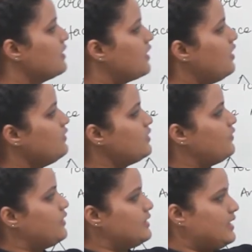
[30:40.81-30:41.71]
curved
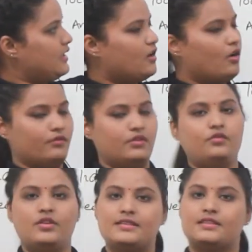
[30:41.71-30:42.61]
surface area of the
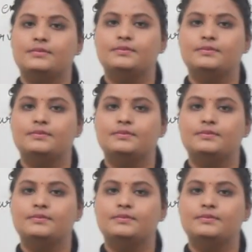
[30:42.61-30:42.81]
frustum.